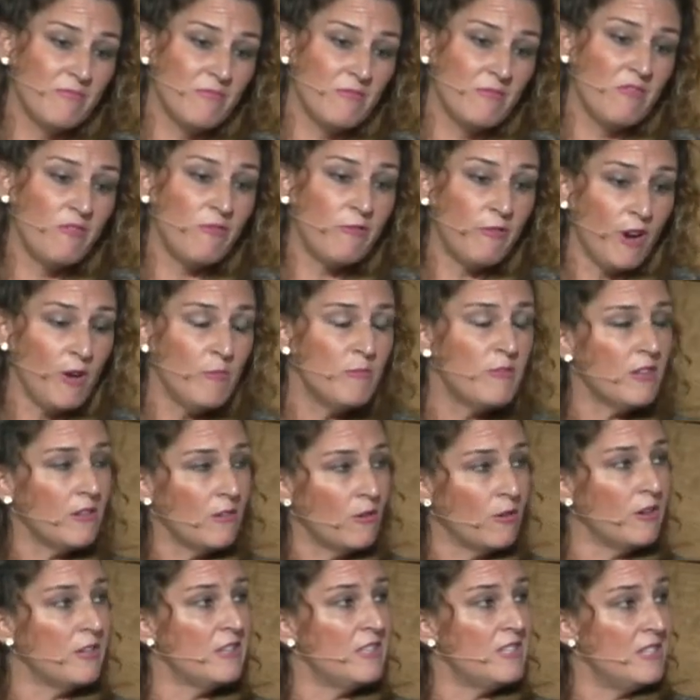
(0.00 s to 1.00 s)
from the
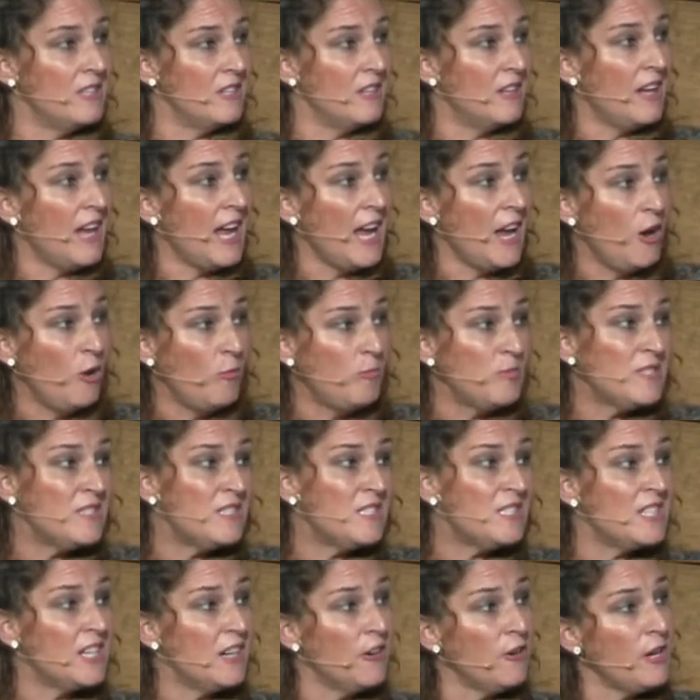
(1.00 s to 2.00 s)
Lord to help
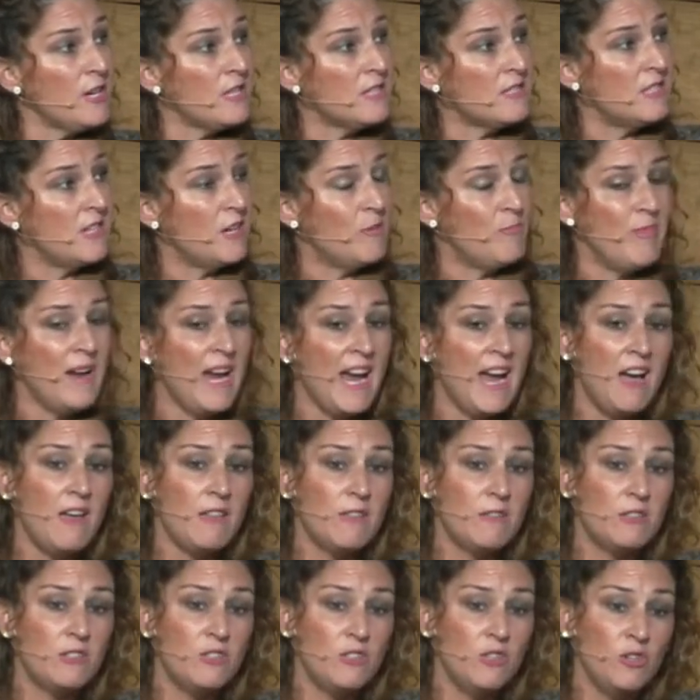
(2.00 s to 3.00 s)
steer us in a
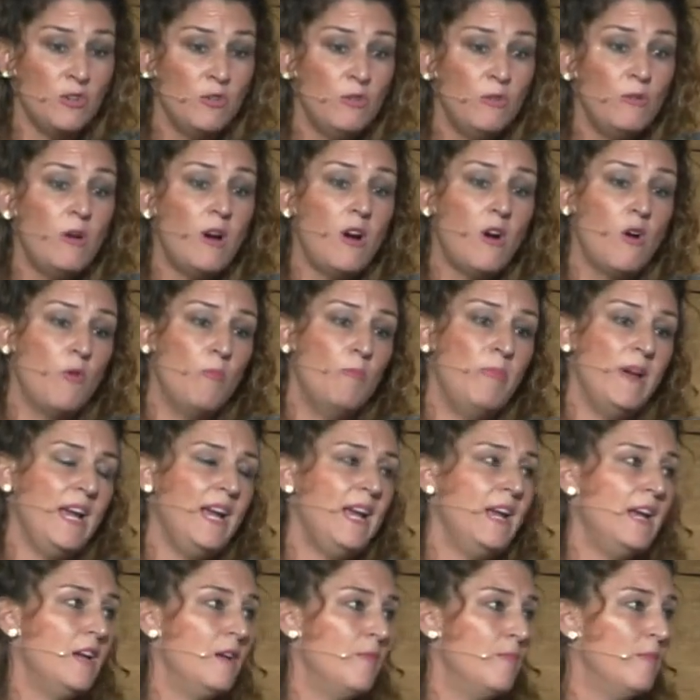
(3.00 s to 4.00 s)
path to
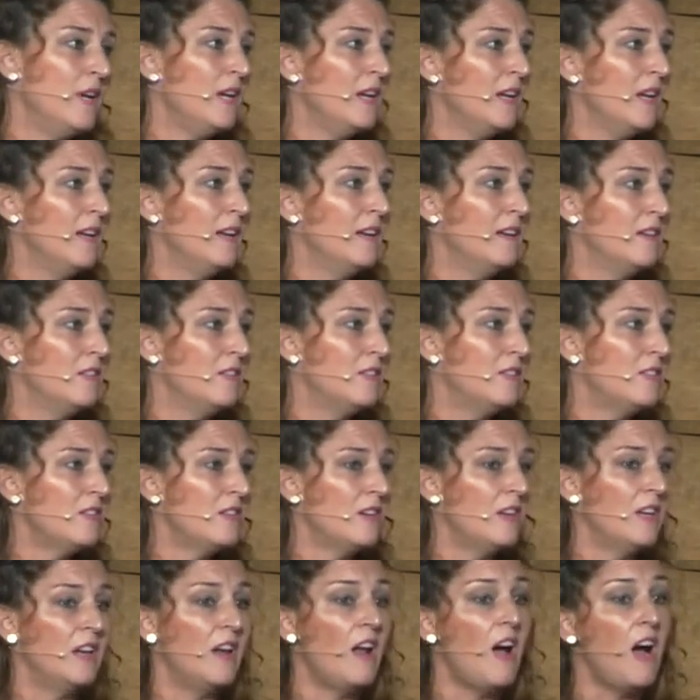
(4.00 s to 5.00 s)
obey Him and right.
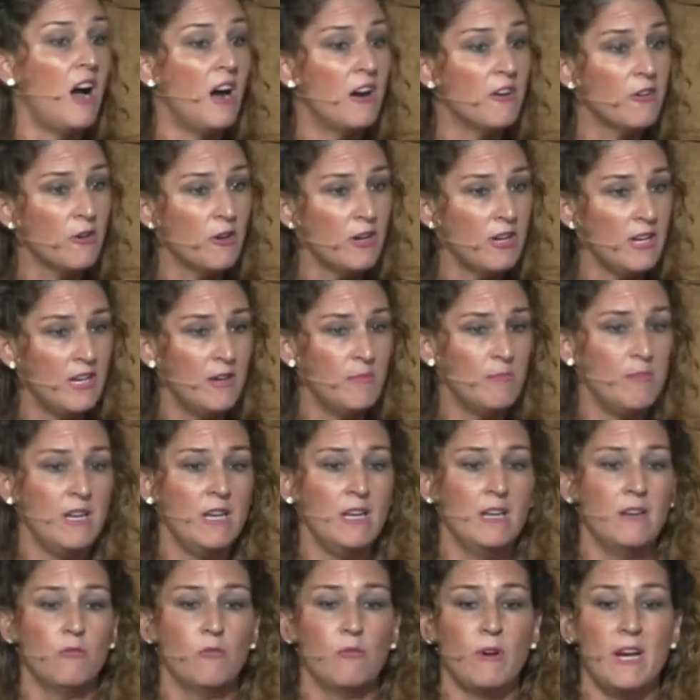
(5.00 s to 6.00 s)
and honor Him
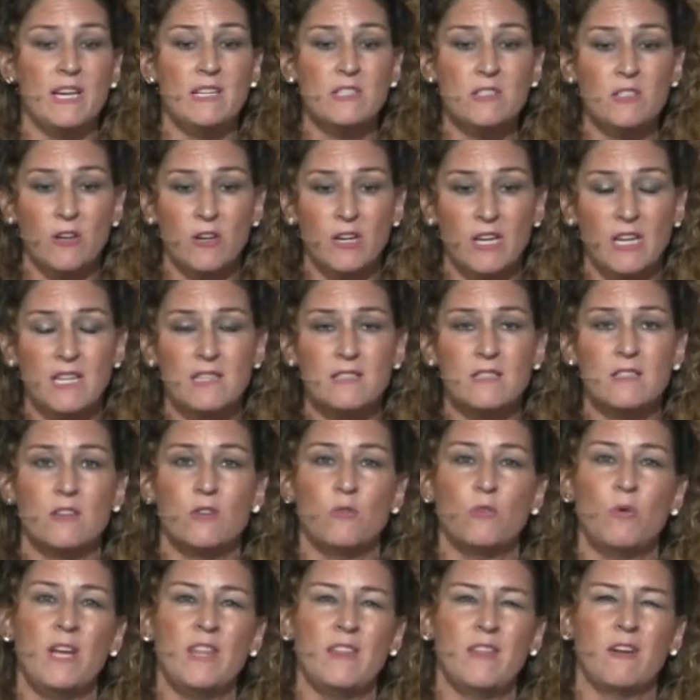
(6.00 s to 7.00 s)
and raise our kids in
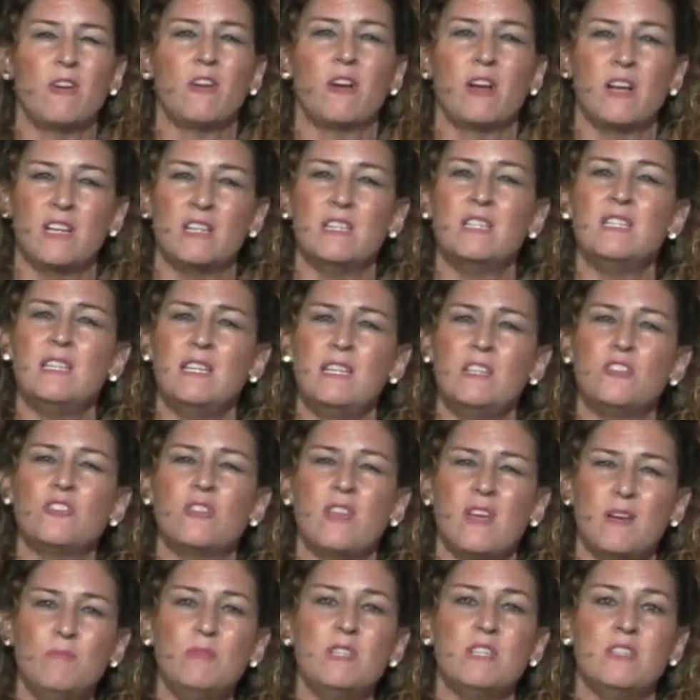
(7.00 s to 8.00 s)
a way that are going to teach
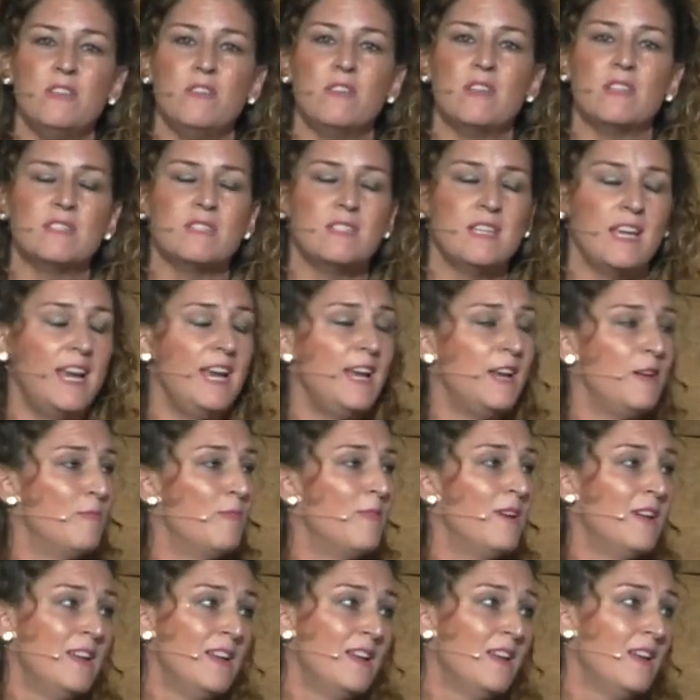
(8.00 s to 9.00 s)
them to do the
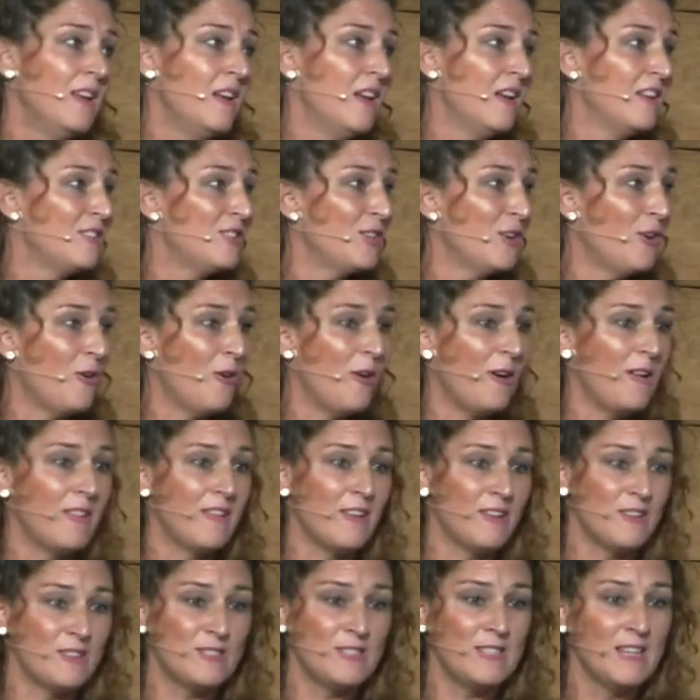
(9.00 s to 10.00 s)
same. Yeah. So
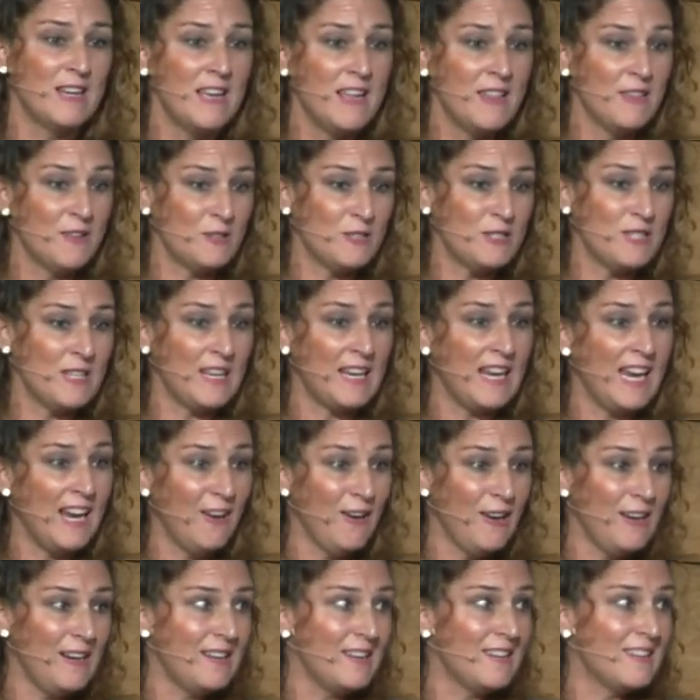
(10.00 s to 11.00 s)
there's there's the
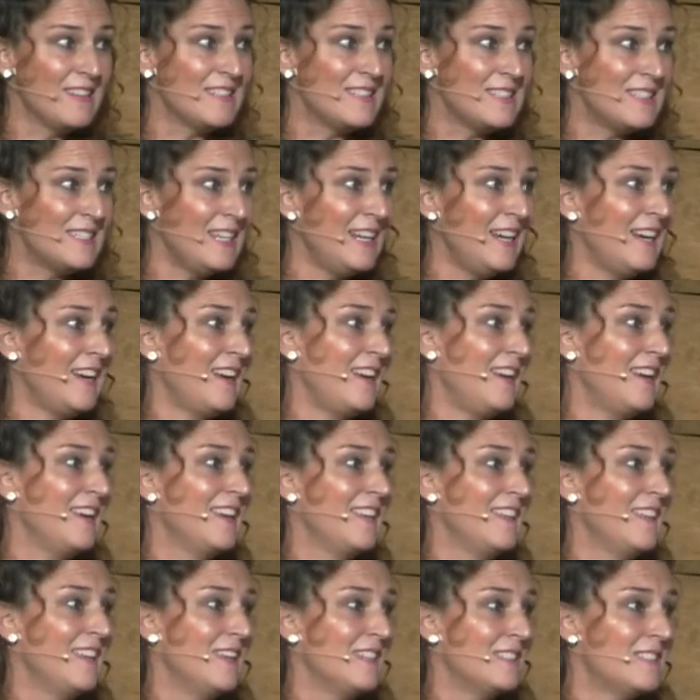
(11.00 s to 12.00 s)
carrot and the stick in
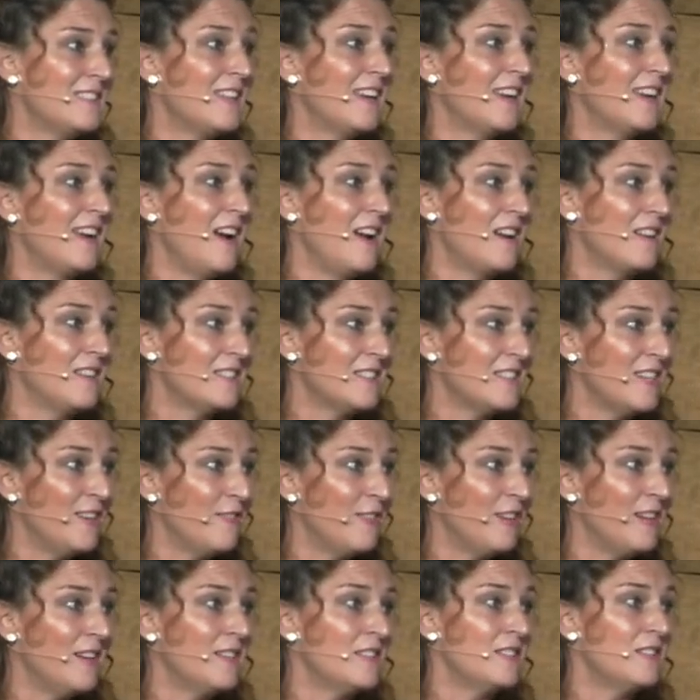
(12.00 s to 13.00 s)
yes. this that God has
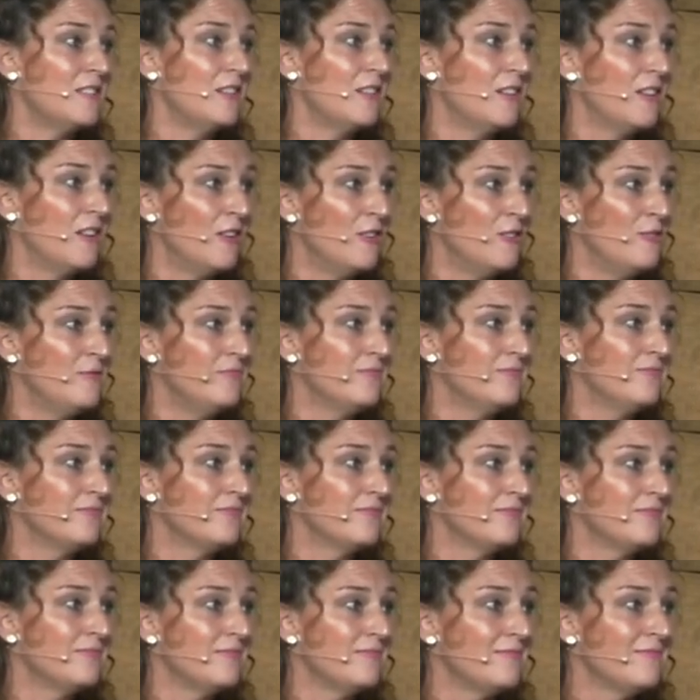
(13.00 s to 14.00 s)
given us. Yes. You know? yeah.
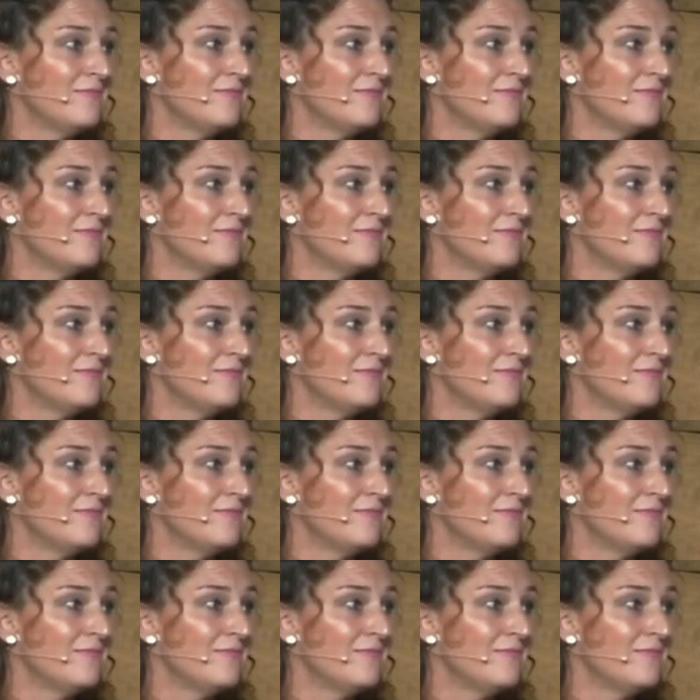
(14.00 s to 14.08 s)
yeah.